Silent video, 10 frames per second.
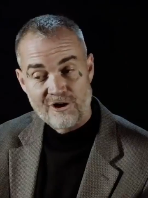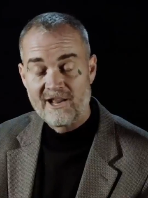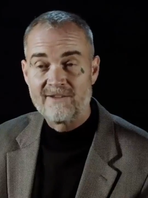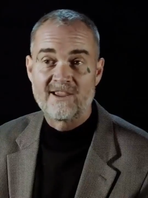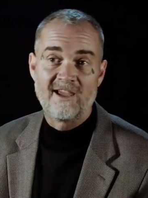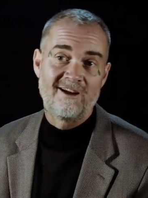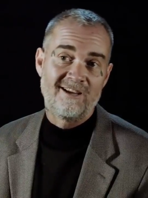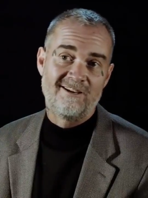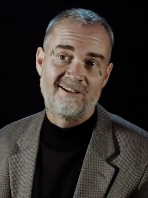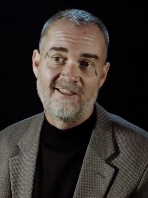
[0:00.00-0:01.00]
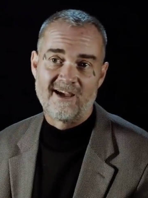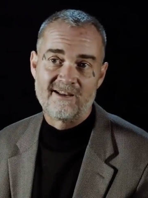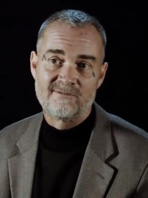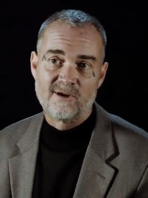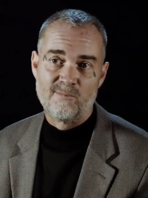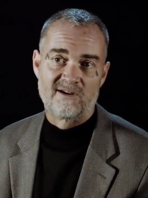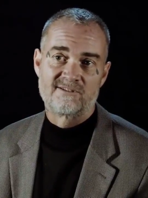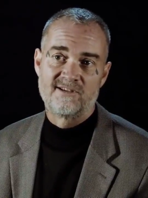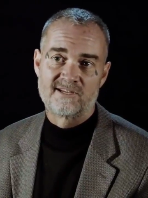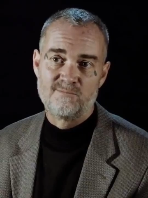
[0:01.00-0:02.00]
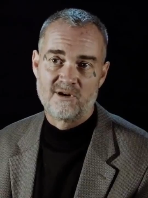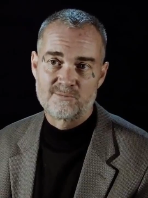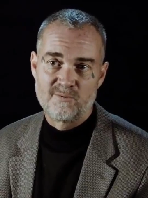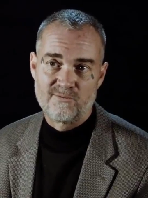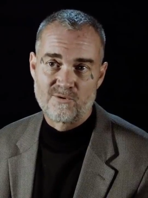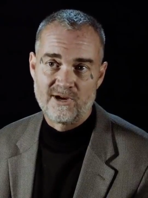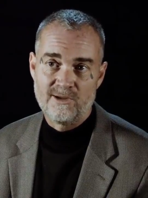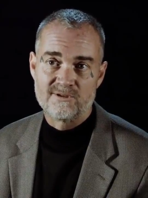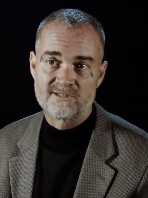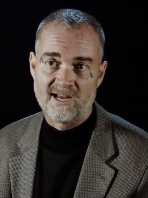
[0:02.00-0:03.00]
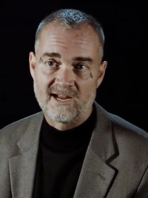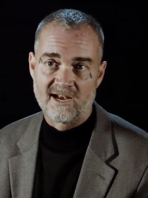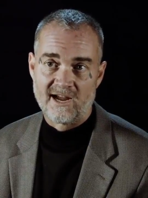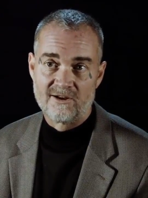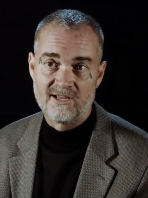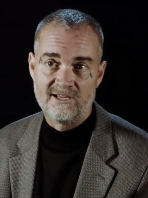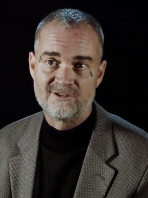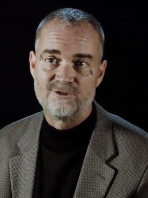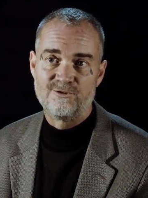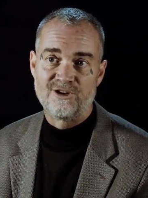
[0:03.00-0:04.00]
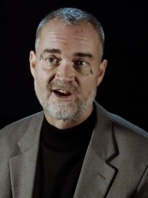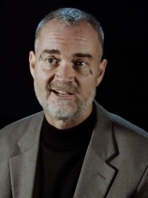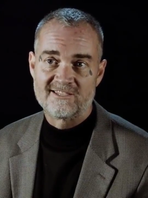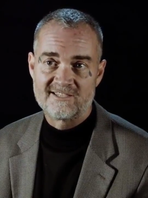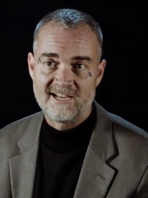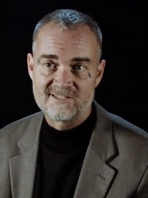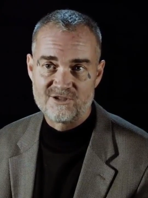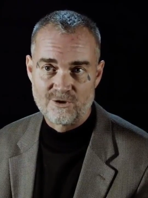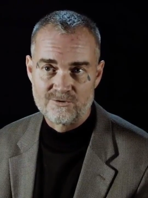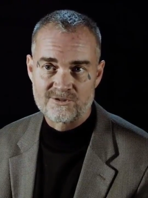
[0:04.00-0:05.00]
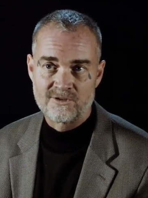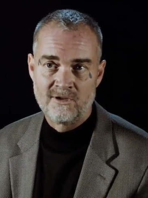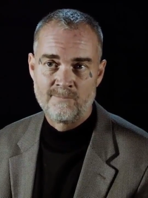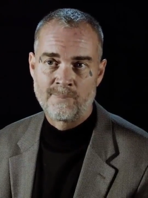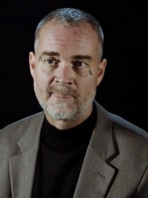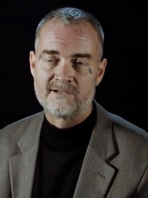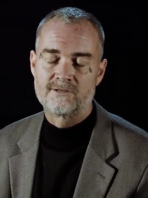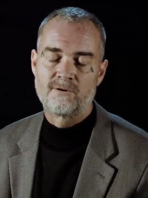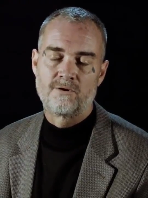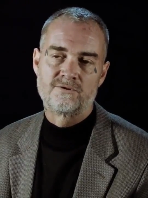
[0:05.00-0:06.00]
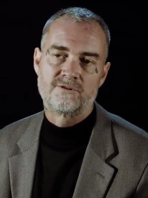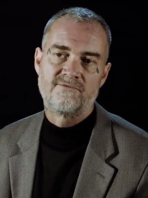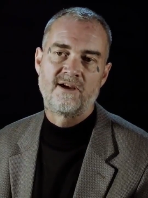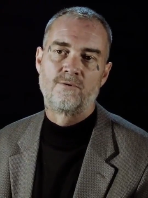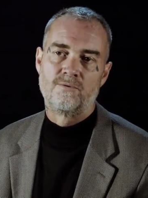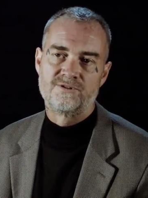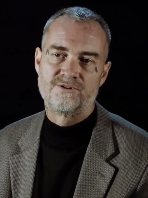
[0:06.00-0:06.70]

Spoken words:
John F. Kennedy did that about 6 months before he was taken out. He issued United States notes as opposed to Federal